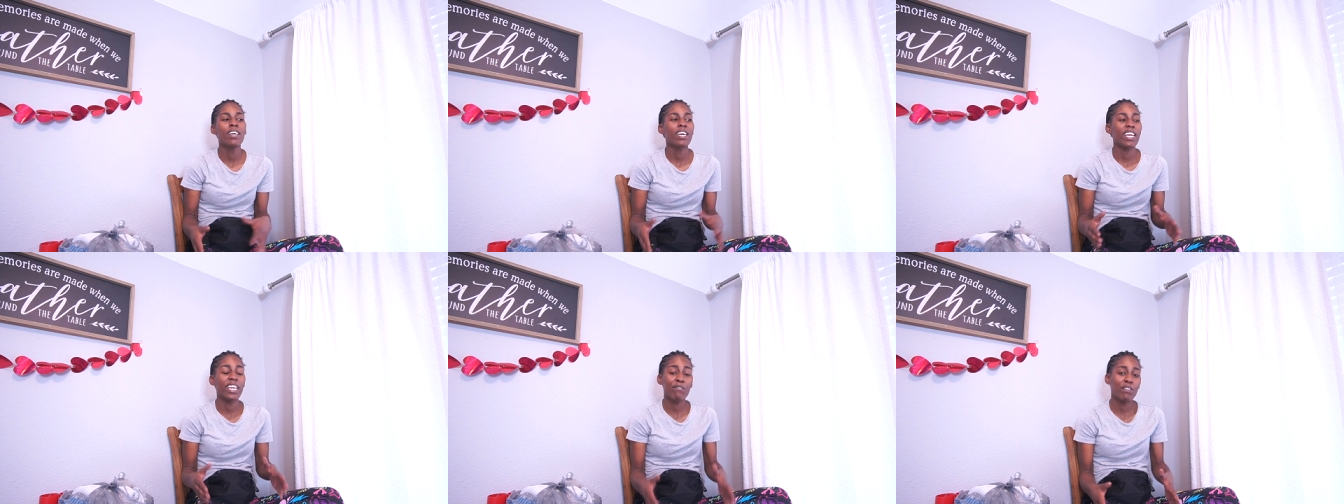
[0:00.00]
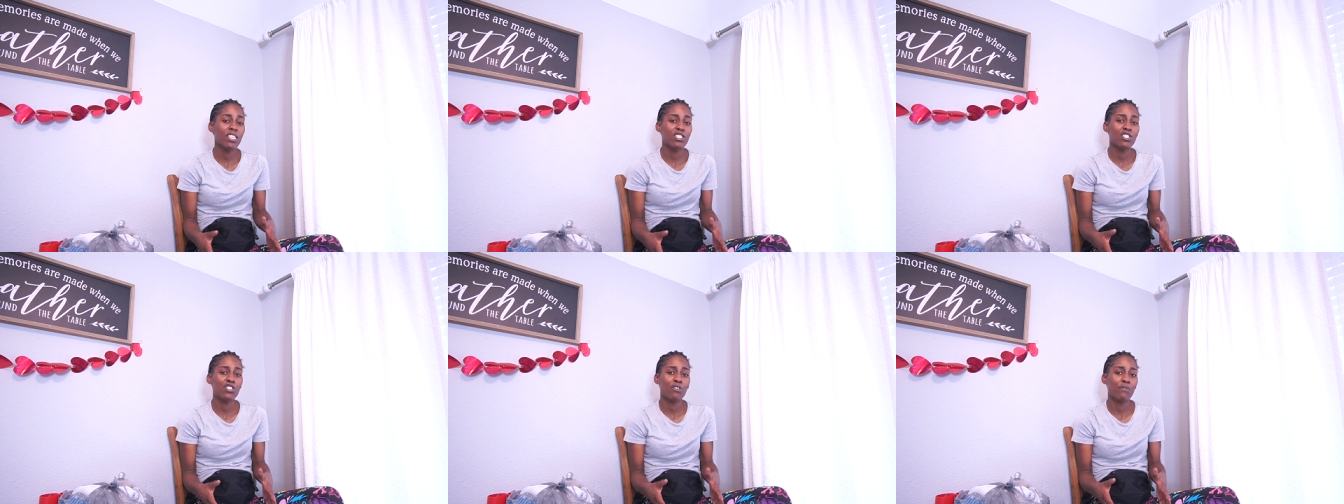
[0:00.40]
If this
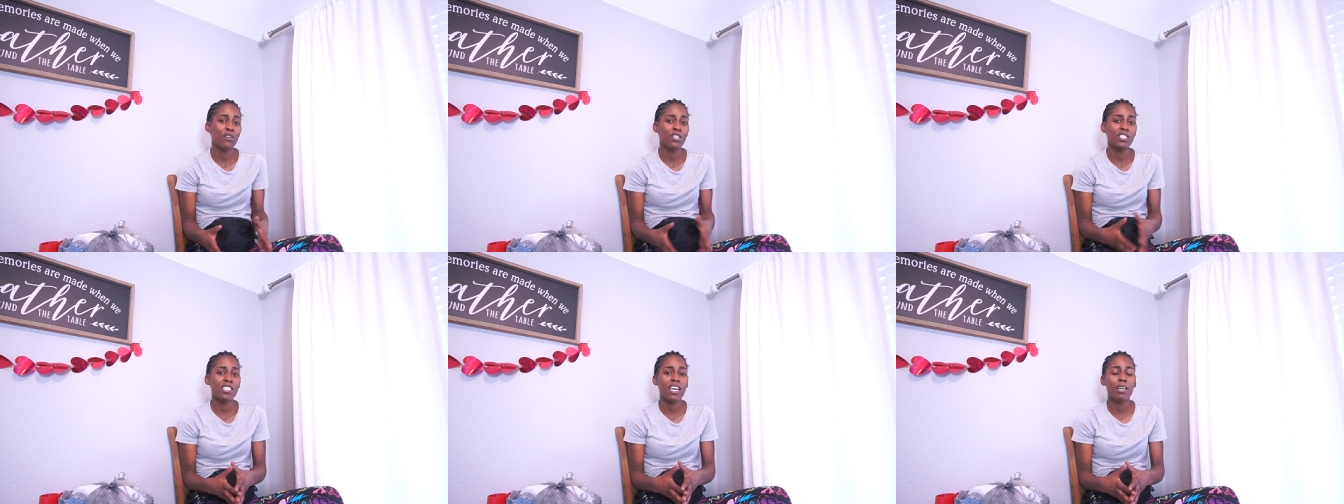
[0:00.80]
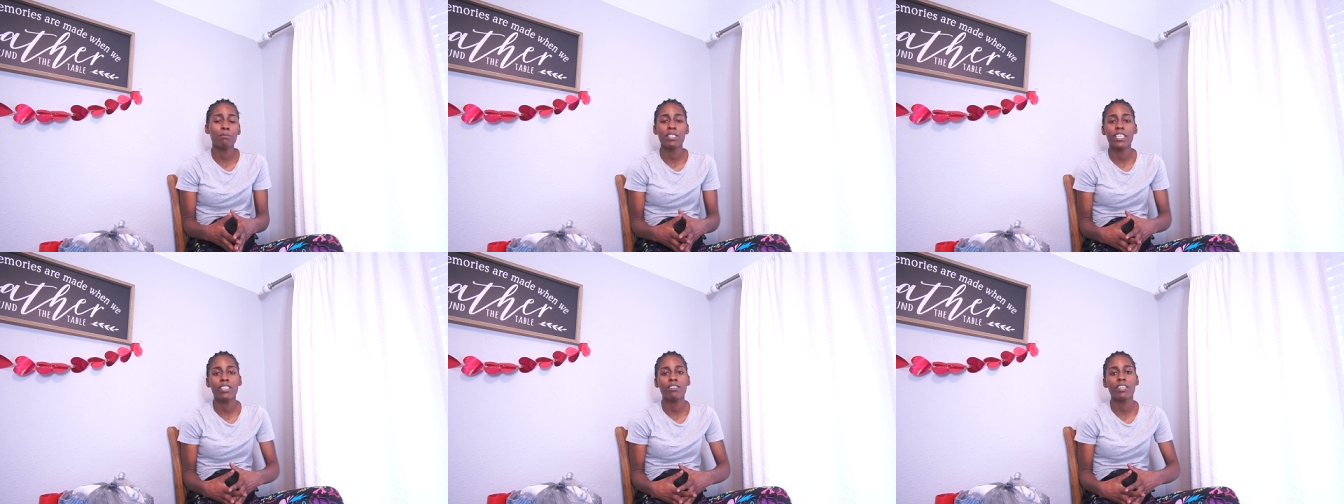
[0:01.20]
is your first
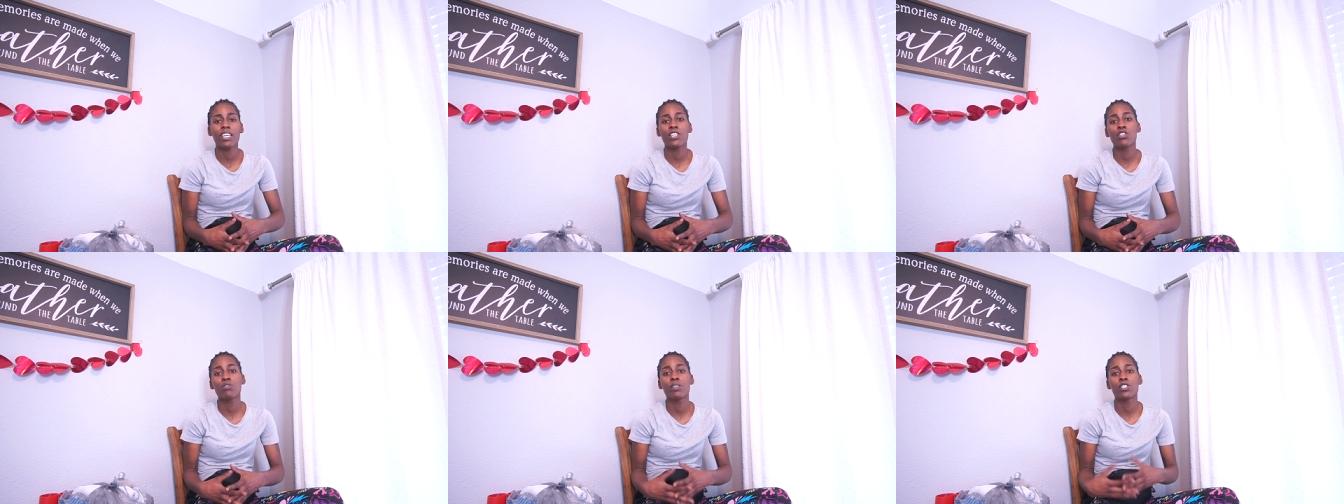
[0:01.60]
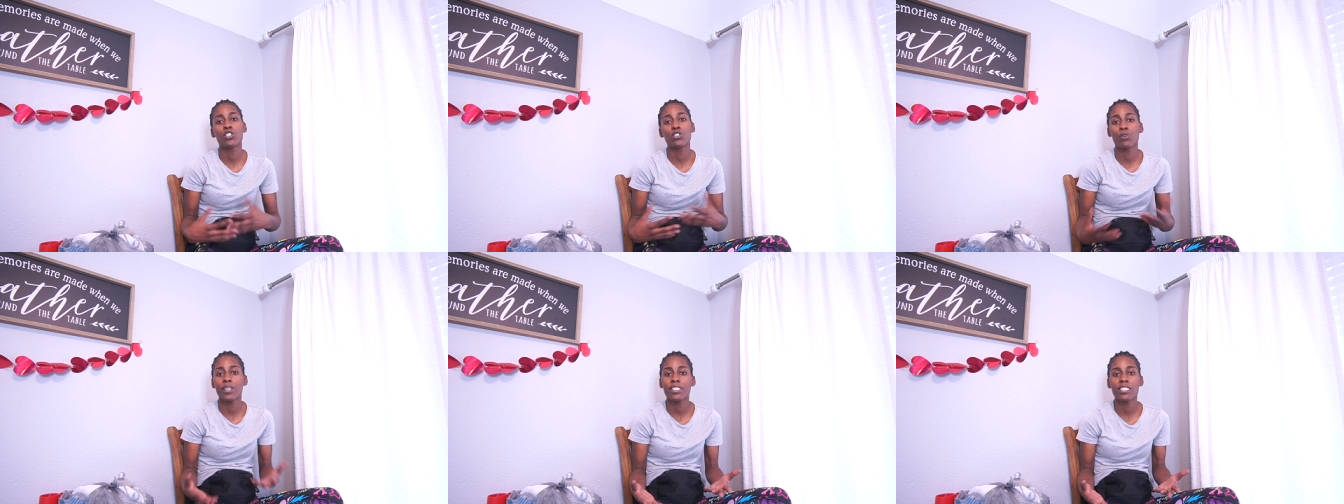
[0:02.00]
time here and you
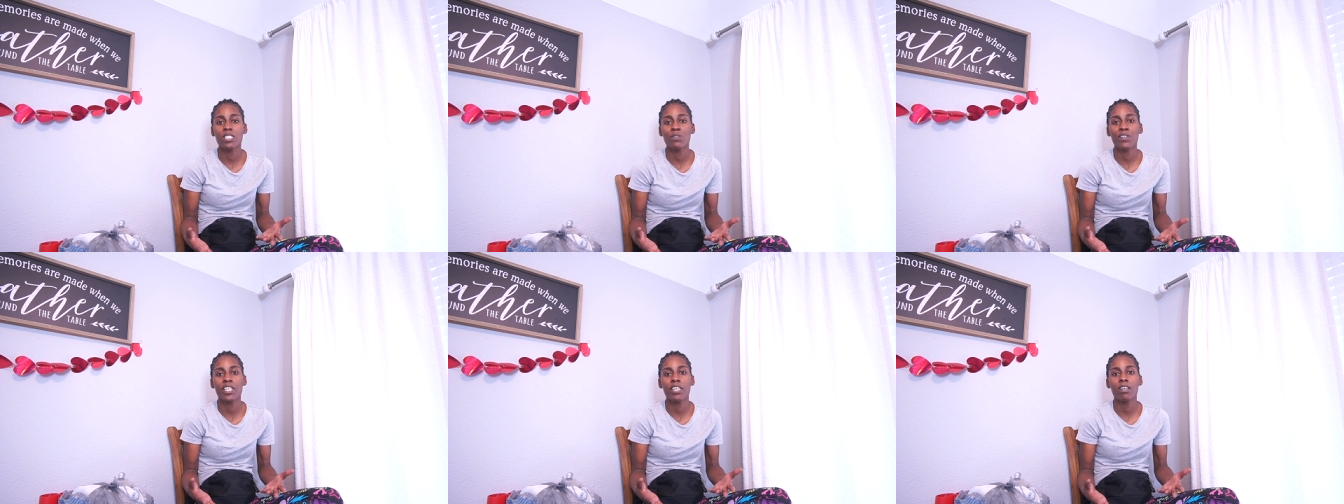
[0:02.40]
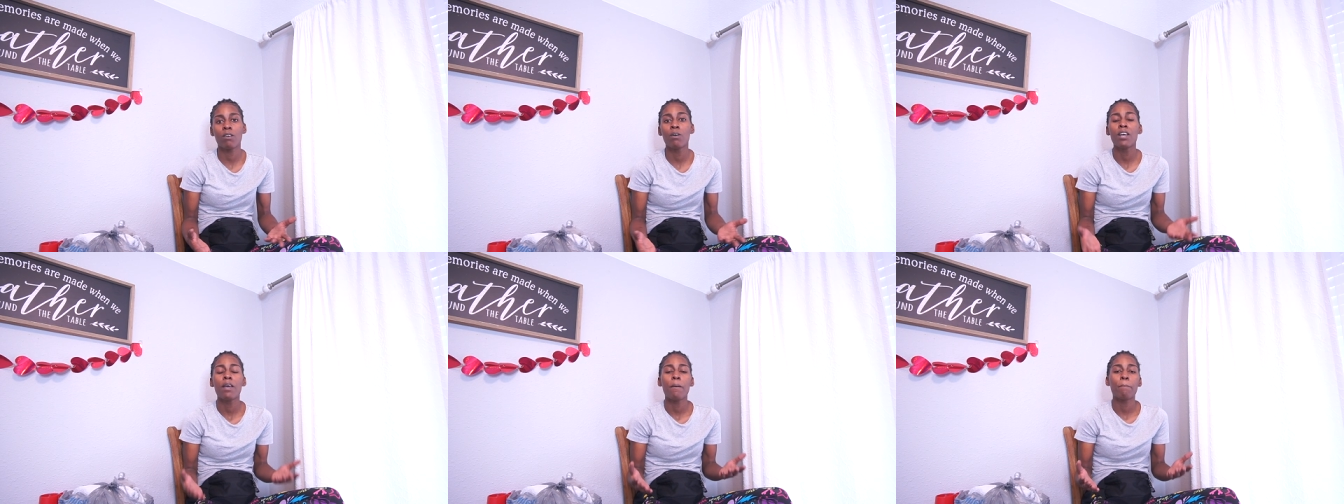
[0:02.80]
enjoyed this video,